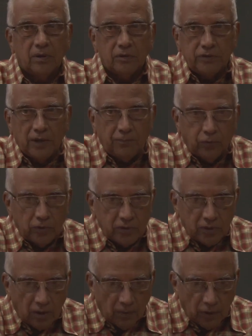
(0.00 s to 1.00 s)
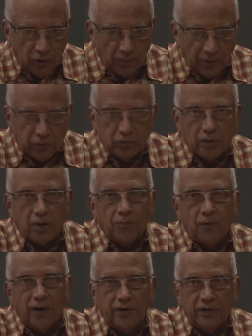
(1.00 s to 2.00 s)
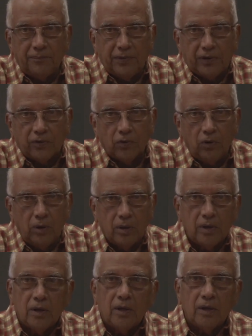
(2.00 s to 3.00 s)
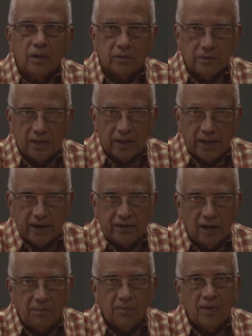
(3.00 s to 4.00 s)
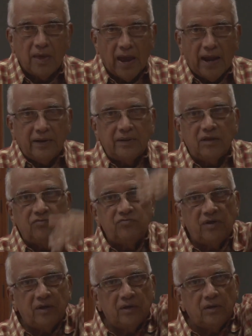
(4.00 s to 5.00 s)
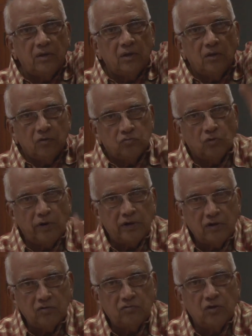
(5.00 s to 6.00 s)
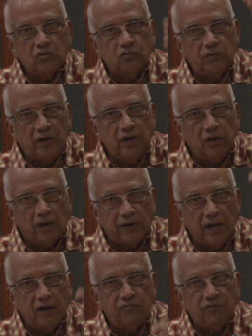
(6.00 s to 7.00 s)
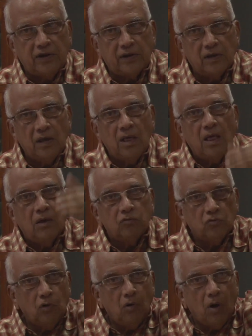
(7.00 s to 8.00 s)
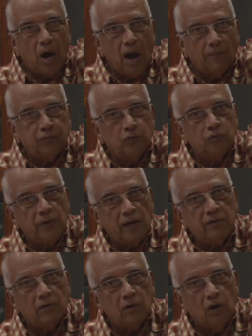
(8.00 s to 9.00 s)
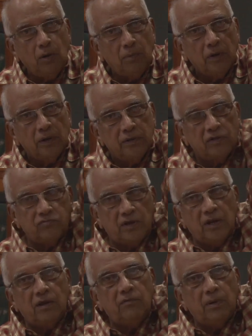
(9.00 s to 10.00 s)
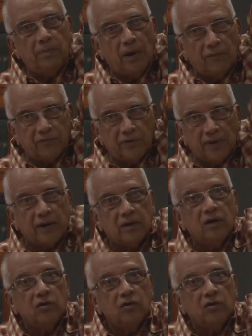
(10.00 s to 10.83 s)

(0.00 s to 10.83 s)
They put at a particular point the petrol, they light up and they see. So it is 6 feet or 8 feet. So up to that it will go, the ceiling will be after that.